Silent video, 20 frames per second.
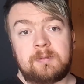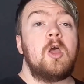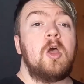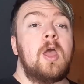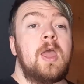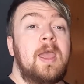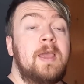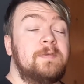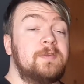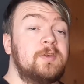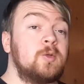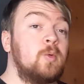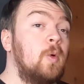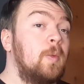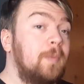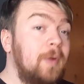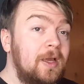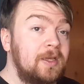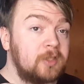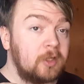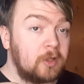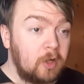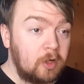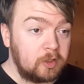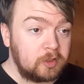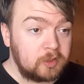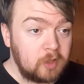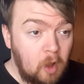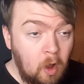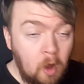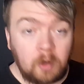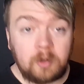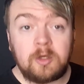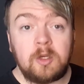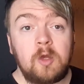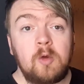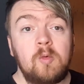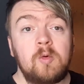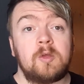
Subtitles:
If someone plays a curse on you,